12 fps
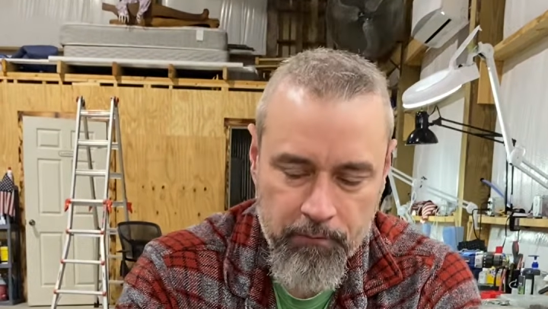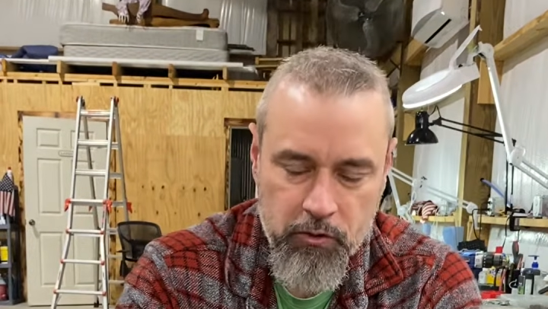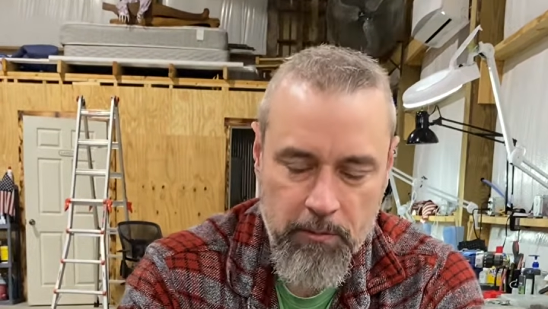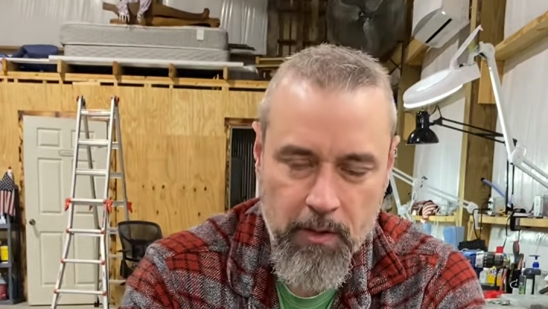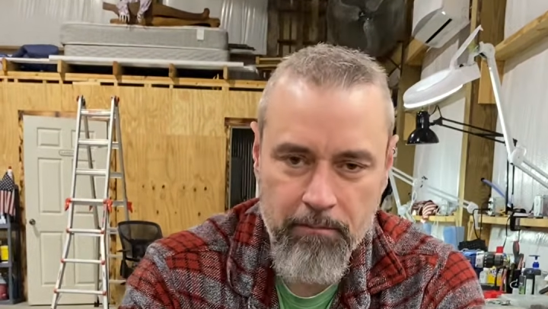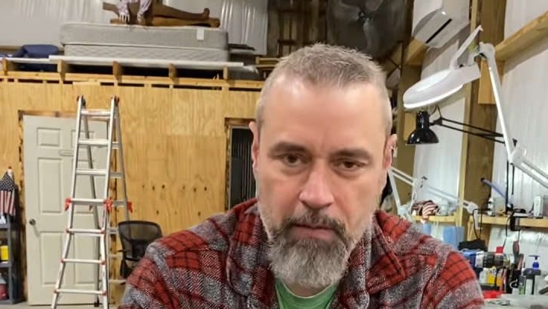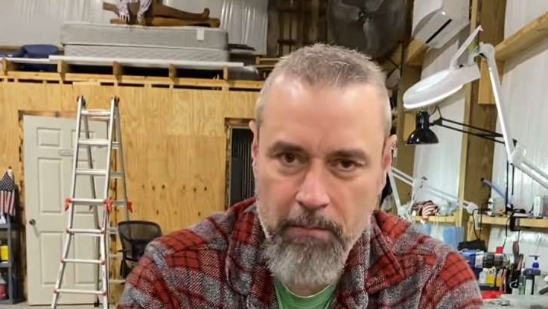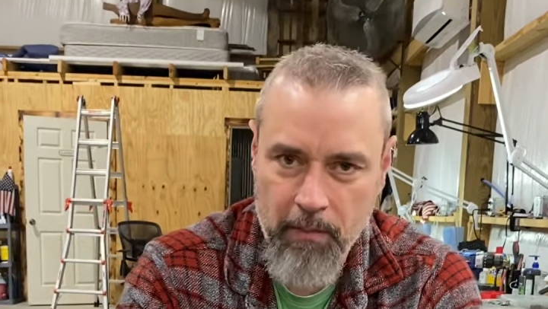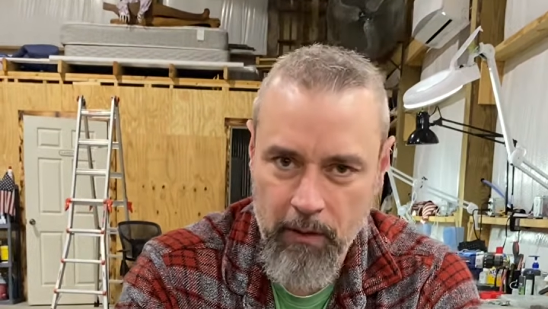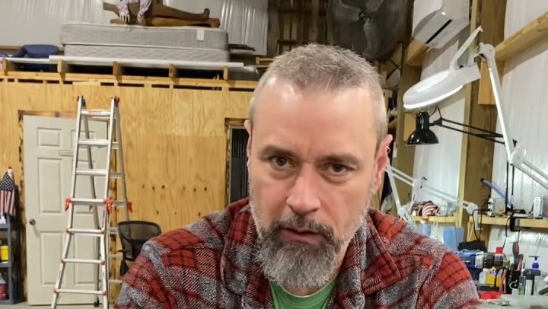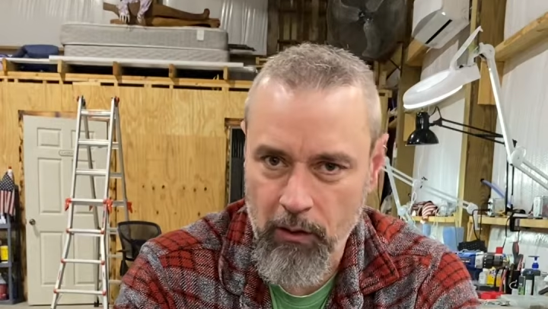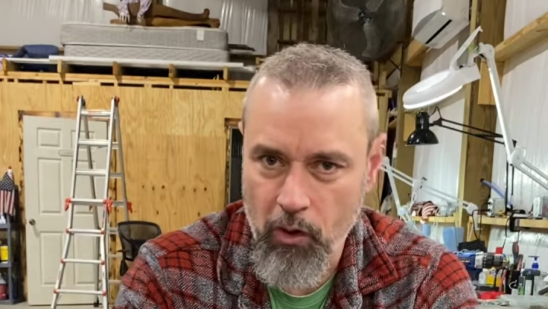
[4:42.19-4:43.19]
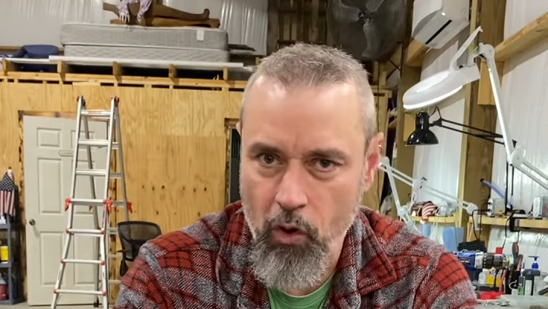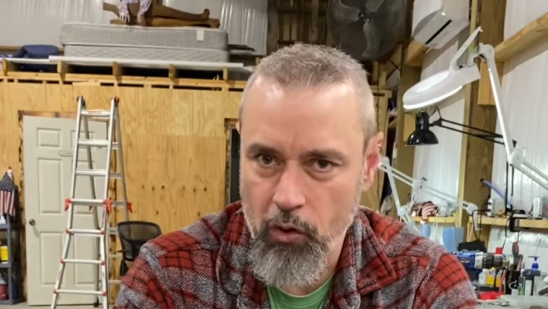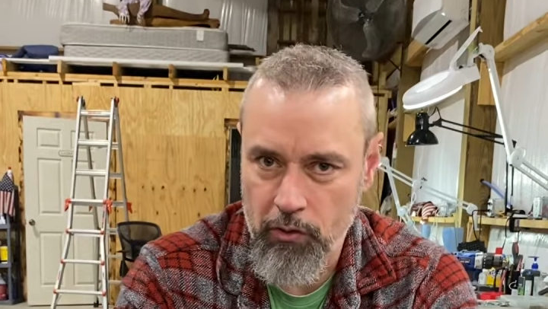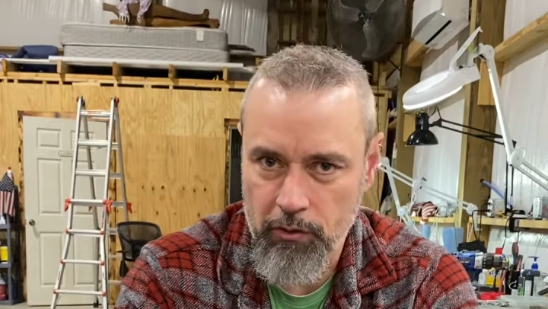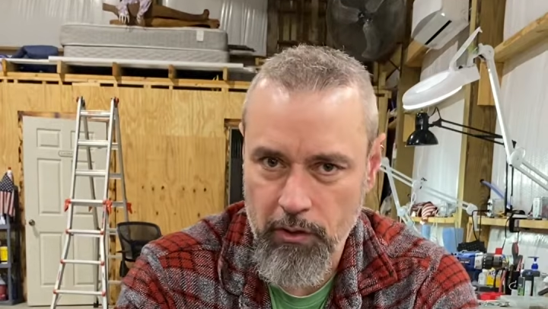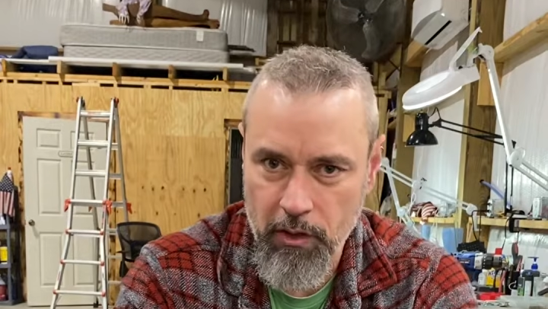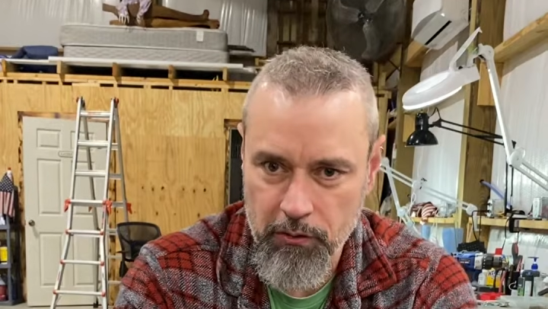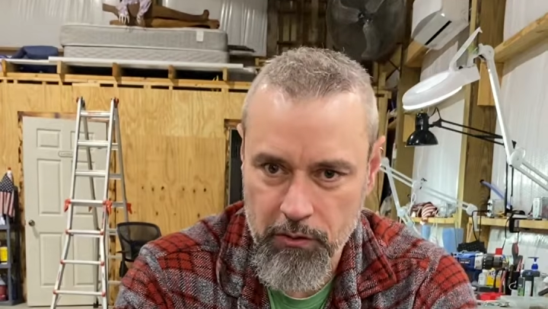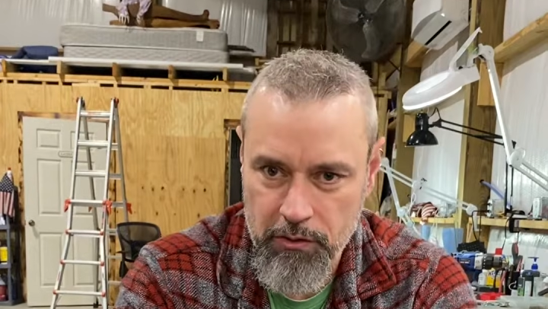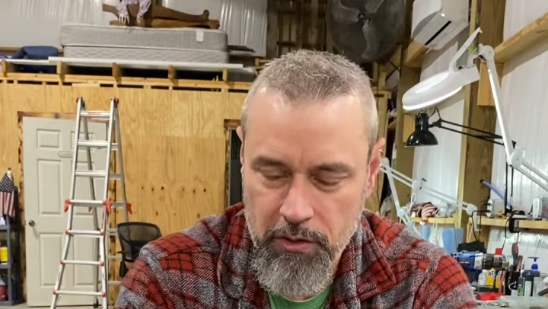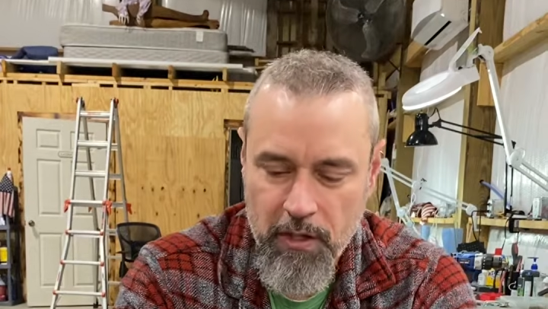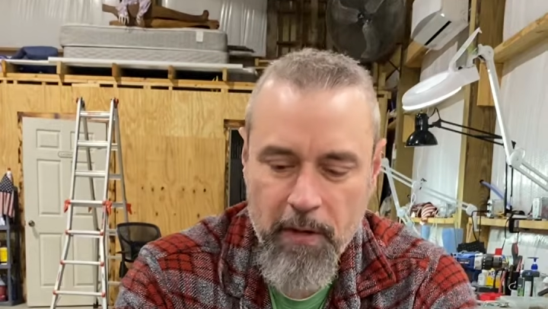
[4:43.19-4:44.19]
Some of them may be a little harder than
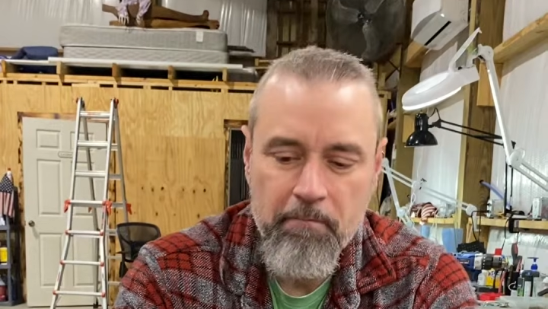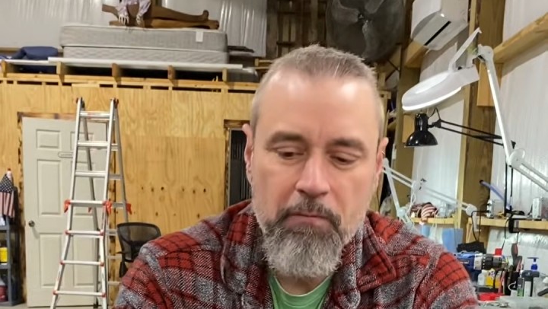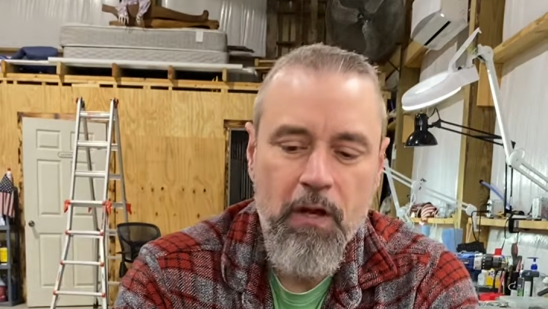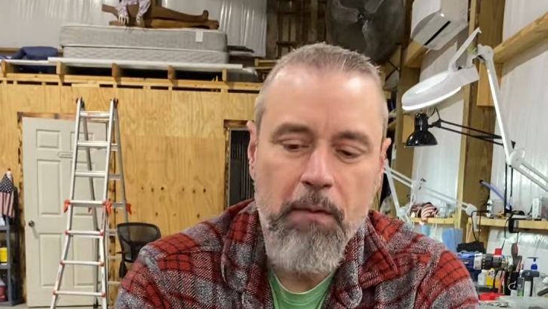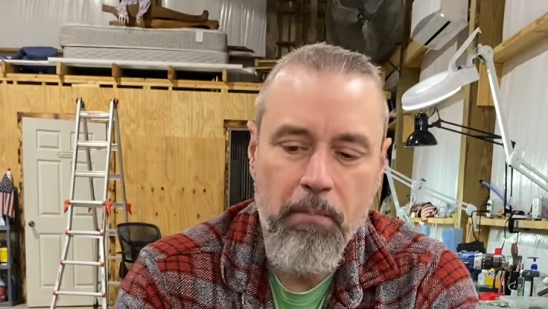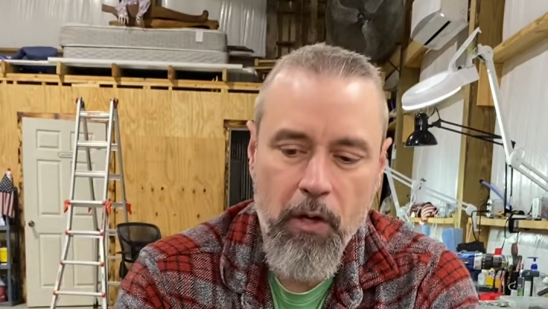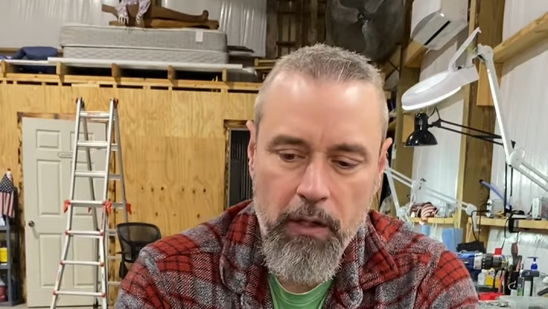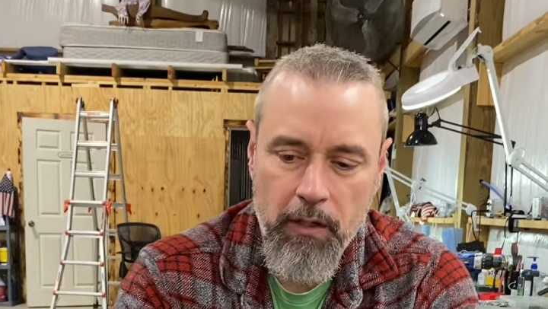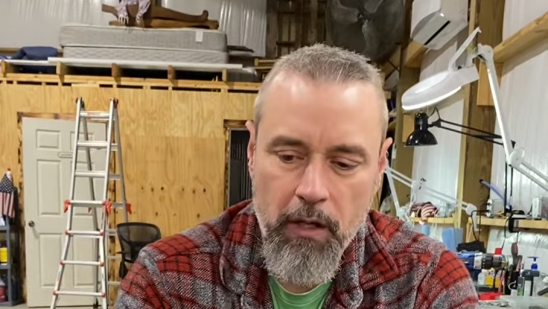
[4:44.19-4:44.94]
others, but